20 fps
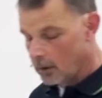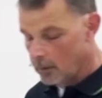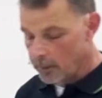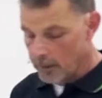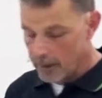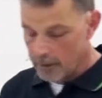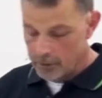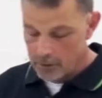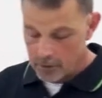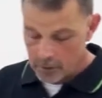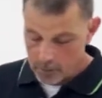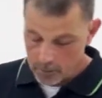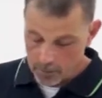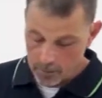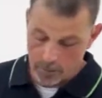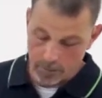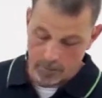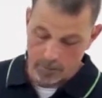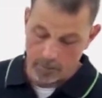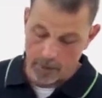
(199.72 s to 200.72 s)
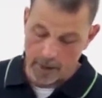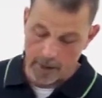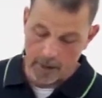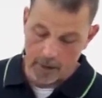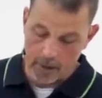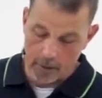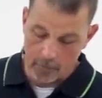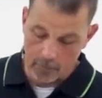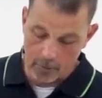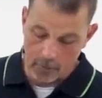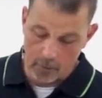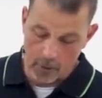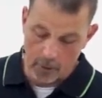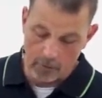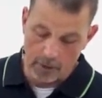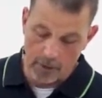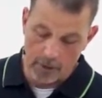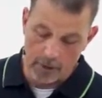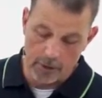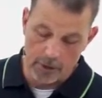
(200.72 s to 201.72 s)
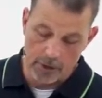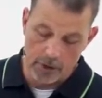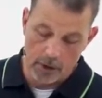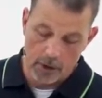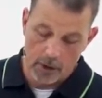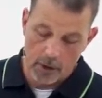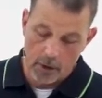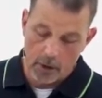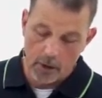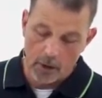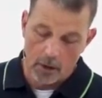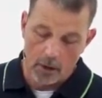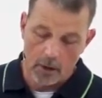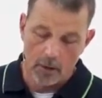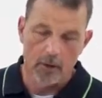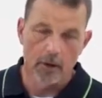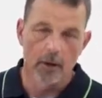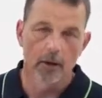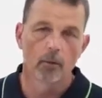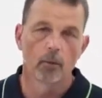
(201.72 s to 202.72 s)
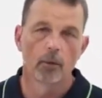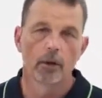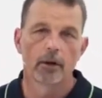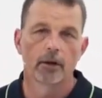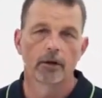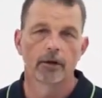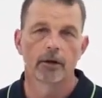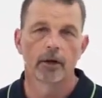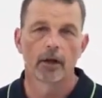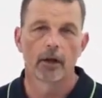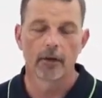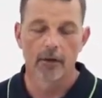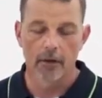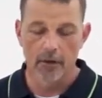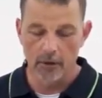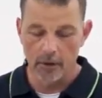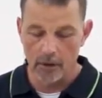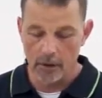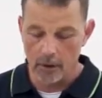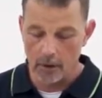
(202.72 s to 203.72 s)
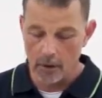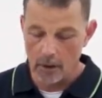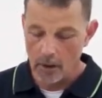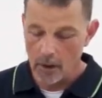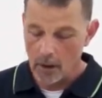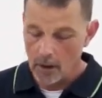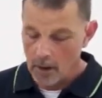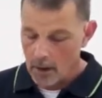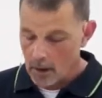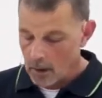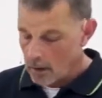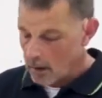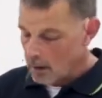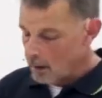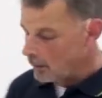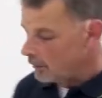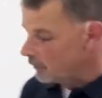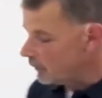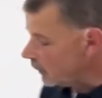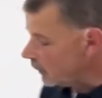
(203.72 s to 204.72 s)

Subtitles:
a battery pack from our range, and then we can slide this in. And